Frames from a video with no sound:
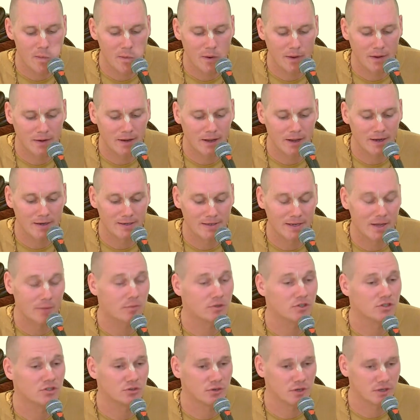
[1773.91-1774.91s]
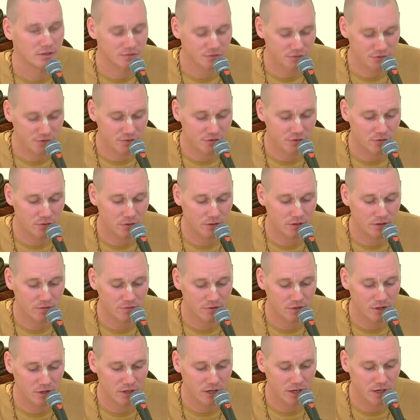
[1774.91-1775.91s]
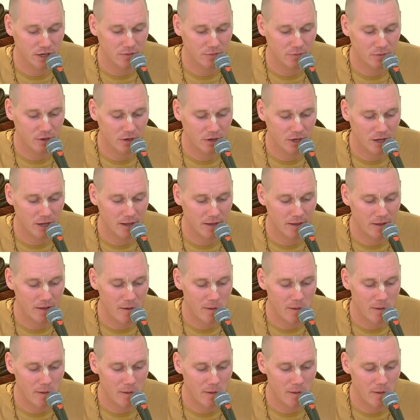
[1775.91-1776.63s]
kind of demonstrates the story of Jagai and Madai.